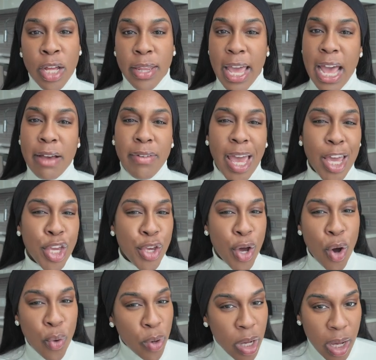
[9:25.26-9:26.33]
they have like
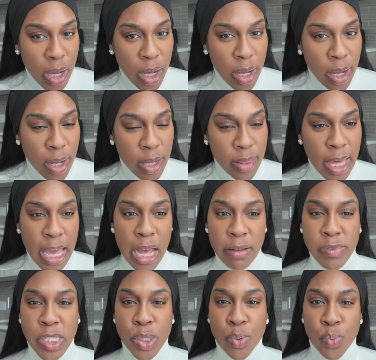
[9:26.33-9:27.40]
yoga, they have
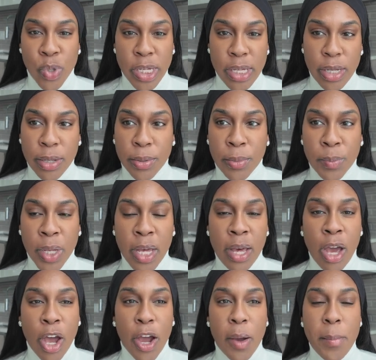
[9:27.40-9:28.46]
swim.
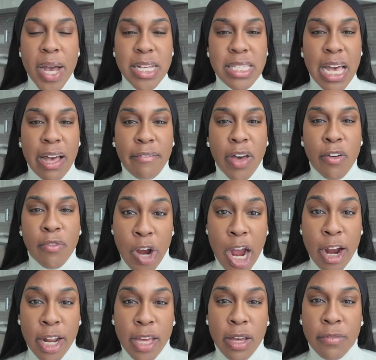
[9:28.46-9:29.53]
Hermes have a
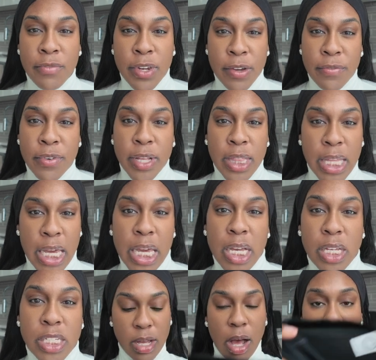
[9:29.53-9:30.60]
variety of different
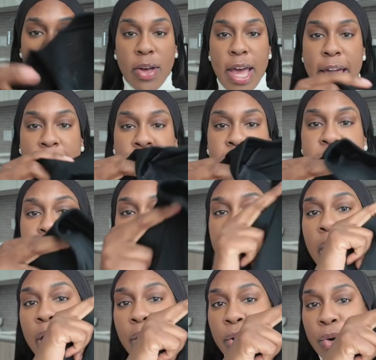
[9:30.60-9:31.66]
things. Okay,
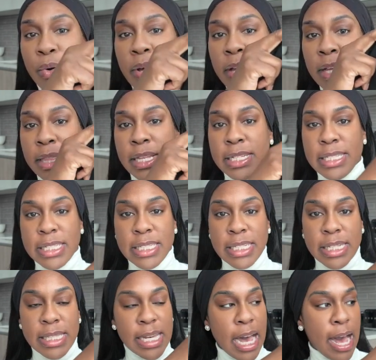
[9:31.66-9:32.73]
so this is
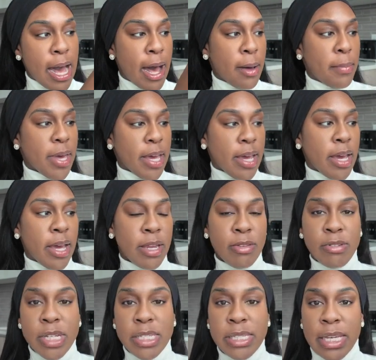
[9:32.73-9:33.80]
the top, and
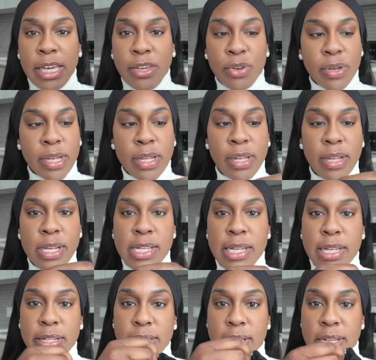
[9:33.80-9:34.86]
you can see
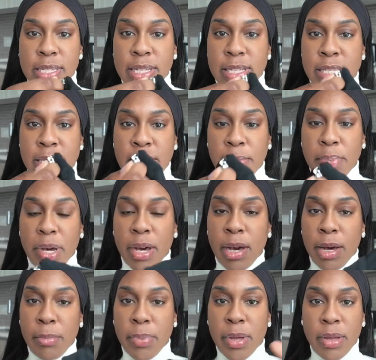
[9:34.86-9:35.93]
it's a zip
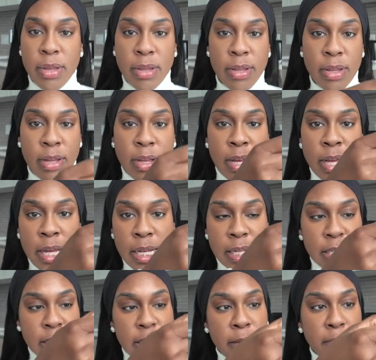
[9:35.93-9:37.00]
up,
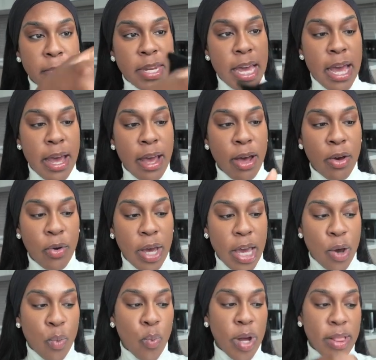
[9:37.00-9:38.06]
zip down.
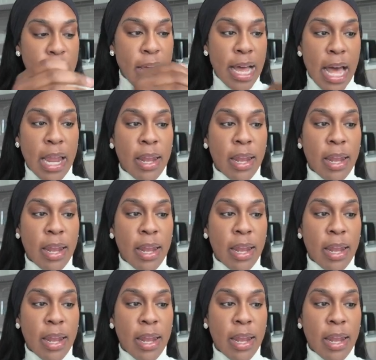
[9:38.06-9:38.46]
And one thing I